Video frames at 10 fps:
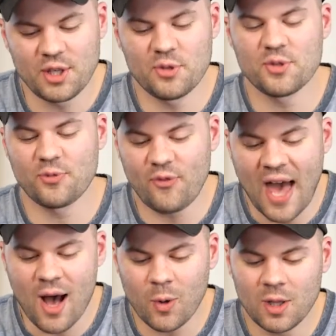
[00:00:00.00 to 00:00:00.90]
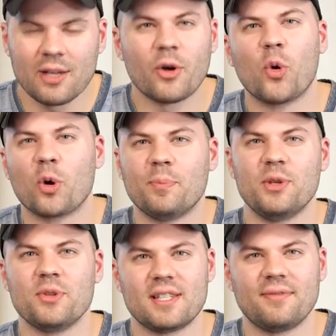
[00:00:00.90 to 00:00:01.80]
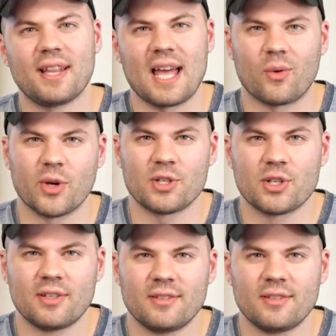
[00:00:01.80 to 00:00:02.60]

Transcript: use foul or abusive language.